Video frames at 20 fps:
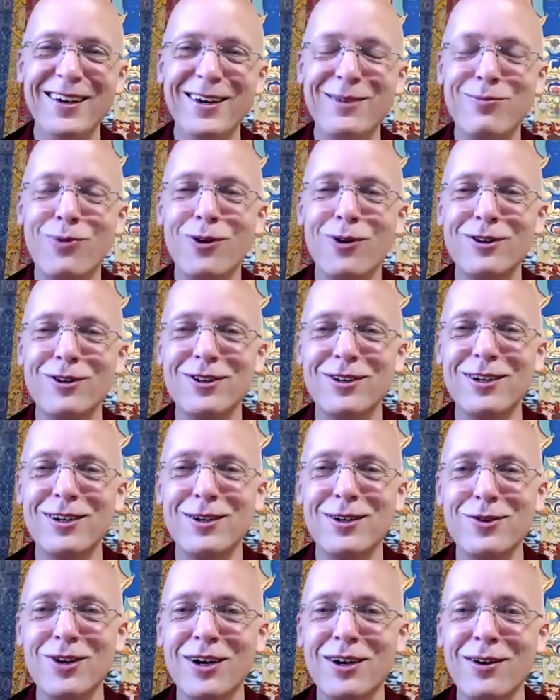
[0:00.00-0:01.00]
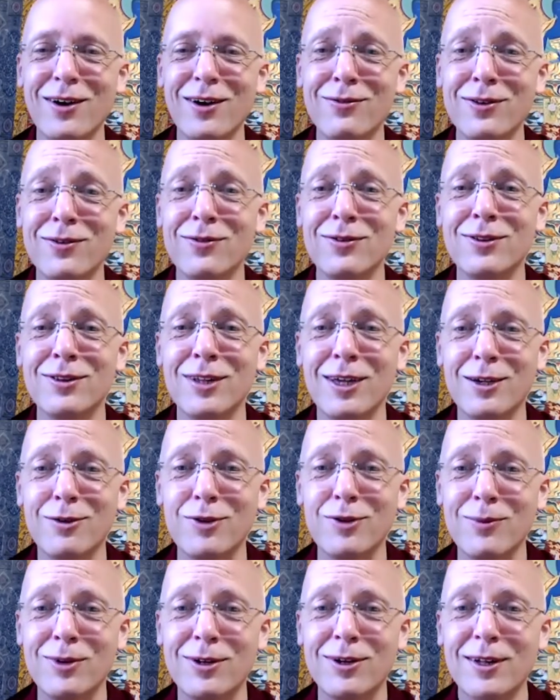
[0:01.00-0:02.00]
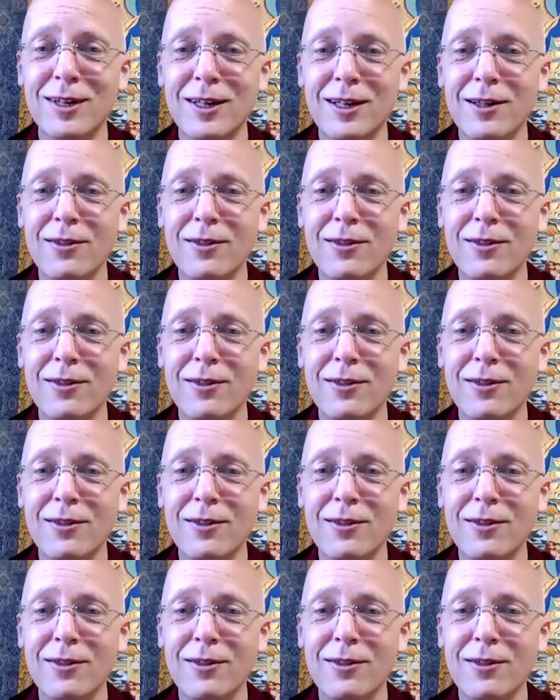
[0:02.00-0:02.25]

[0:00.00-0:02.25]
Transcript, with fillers: and portuguese i have even less i mean